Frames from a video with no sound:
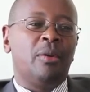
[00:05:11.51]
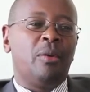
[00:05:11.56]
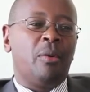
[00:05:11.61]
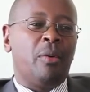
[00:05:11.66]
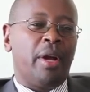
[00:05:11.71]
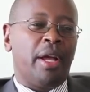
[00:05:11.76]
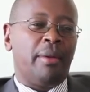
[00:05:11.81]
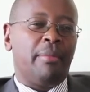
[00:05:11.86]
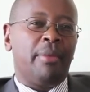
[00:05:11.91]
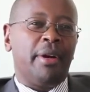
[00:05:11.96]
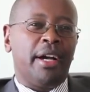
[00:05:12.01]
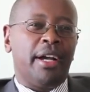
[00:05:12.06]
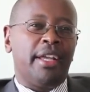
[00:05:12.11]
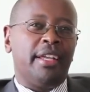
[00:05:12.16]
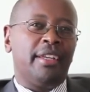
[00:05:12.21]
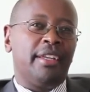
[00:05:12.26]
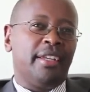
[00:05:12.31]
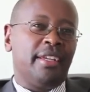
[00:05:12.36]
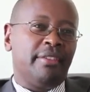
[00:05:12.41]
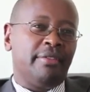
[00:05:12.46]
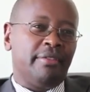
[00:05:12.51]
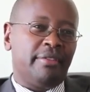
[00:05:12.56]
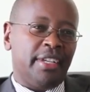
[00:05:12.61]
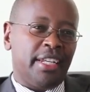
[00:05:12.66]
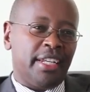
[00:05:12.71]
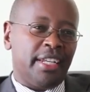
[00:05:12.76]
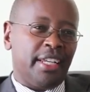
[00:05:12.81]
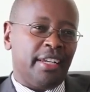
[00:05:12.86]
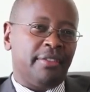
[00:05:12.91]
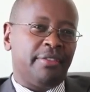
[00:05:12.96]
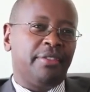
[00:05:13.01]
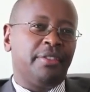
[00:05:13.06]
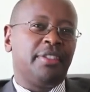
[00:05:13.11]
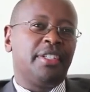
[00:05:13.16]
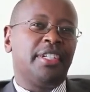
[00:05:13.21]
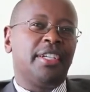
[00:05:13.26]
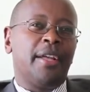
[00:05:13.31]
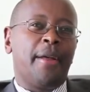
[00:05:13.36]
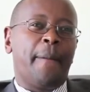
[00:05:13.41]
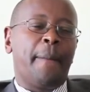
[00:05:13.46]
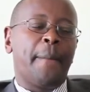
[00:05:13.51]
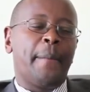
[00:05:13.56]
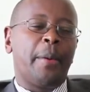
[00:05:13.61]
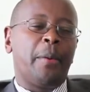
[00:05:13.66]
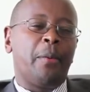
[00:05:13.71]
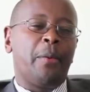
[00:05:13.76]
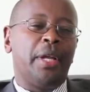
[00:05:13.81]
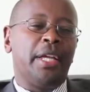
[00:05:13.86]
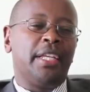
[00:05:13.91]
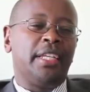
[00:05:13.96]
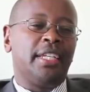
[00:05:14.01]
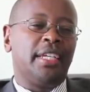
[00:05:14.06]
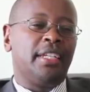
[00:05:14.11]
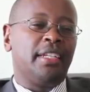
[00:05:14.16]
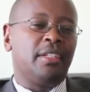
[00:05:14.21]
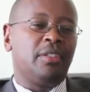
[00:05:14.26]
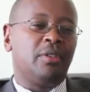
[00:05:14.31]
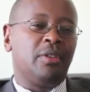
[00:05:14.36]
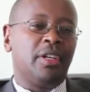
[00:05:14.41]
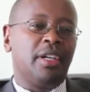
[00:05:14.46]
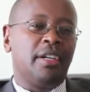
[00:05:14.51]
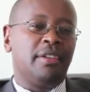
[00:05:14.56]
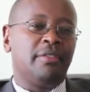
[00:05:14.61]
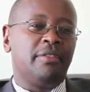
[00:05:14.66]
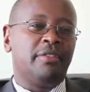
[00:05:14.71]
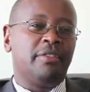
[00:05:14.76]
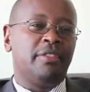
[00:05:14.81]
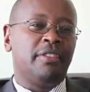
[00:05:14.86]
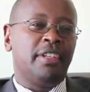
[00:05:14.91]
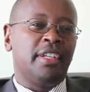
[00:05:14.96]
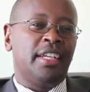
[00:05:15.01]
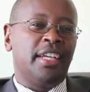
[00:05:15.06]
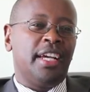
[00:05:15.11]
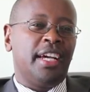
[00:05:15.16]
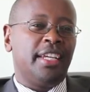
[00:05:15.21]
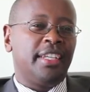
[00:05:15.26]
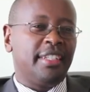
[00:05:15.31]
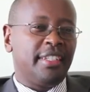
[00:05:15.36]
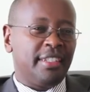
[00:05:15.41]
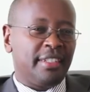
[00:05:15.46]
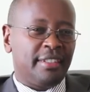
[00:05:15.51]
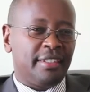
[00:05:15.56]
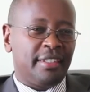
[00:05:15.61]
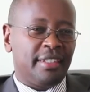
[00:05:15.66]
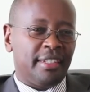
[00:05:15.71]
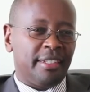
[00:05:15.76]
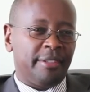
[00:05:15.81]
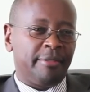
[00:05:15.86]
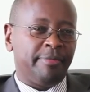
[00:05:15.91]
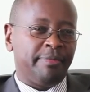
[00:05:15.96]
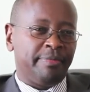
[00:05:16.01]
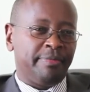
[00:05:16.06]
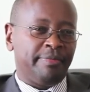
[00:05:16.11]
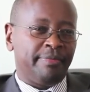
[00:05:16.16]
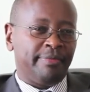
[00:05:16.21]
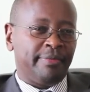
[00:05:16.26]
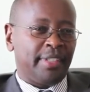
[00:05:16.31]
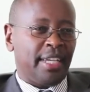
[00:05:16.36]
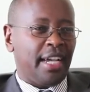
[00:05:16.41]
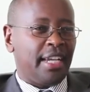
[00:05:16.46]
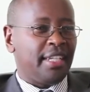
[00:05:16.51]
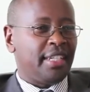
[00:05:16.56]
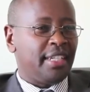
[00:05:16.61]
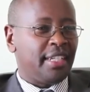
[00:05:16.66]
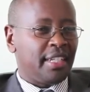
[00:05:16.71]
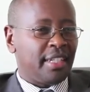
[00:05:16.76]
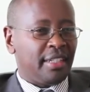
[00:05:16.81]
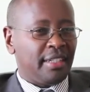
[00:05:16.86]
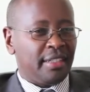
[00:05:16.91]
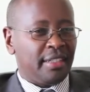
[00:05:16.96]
whereby in the very near future we intend to have at least IT